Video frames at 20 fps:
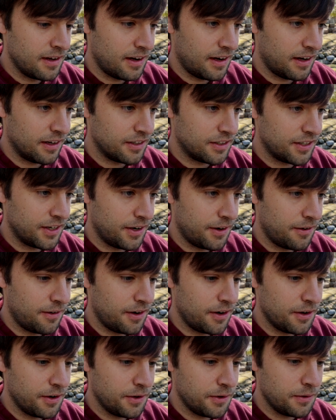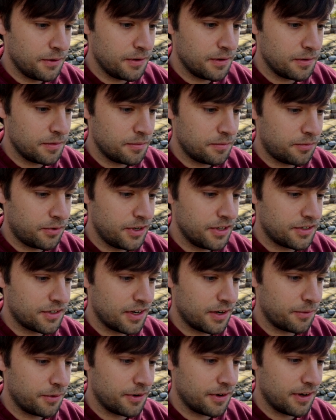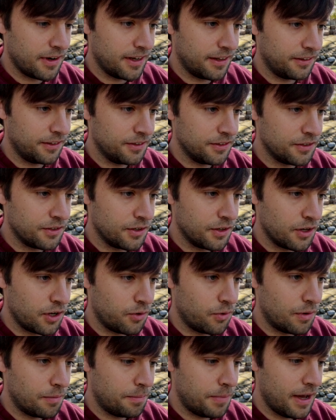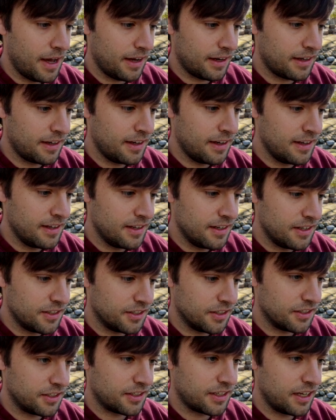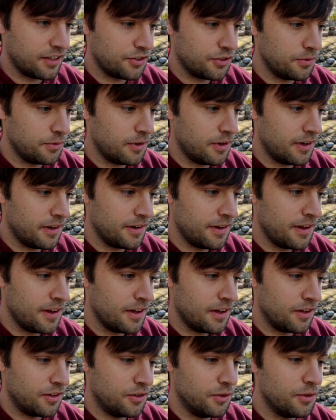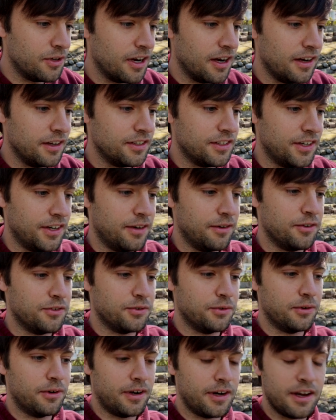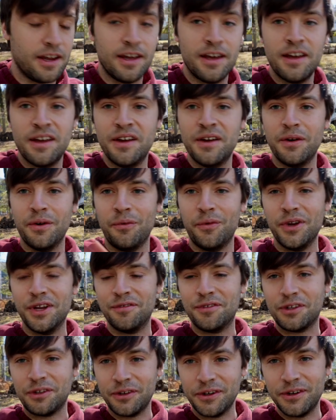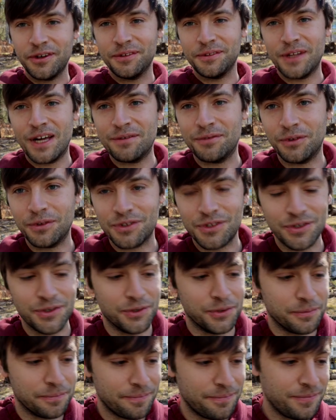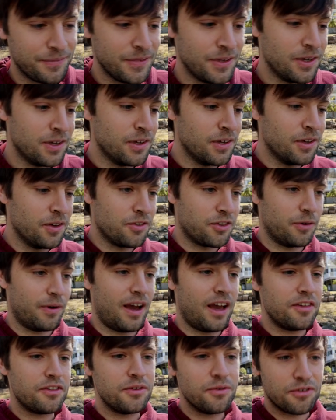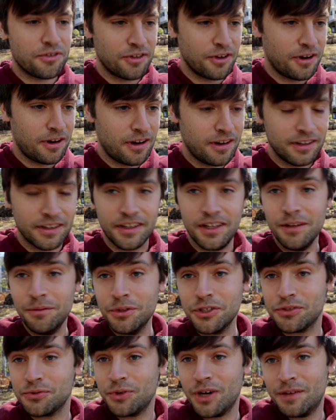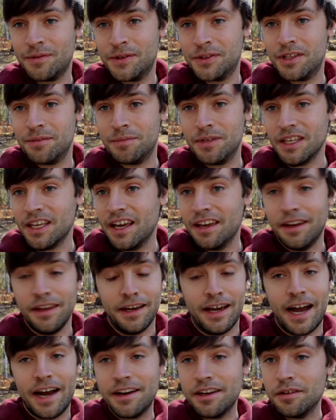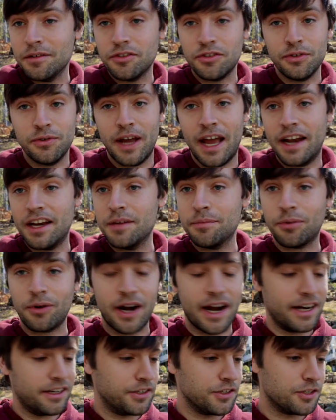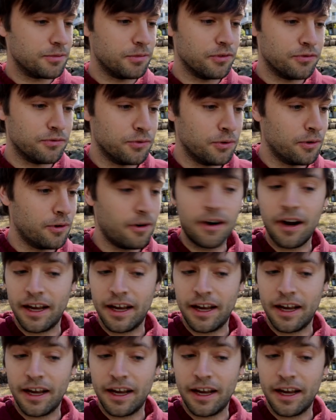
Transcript: Ontario, Prince Edward Island, Quebec, Saskatchewan, Yukon Territory. We have cleared level 2. So as you saw, it was rough at the beginning. I didn't do any practice before.